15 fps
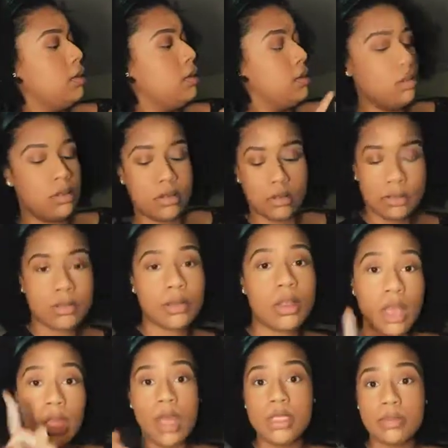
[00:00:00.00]
blender
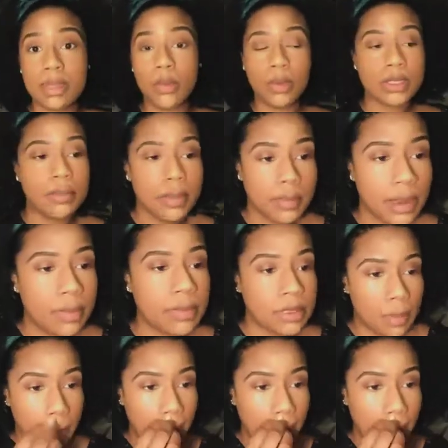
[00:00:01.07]
or sponge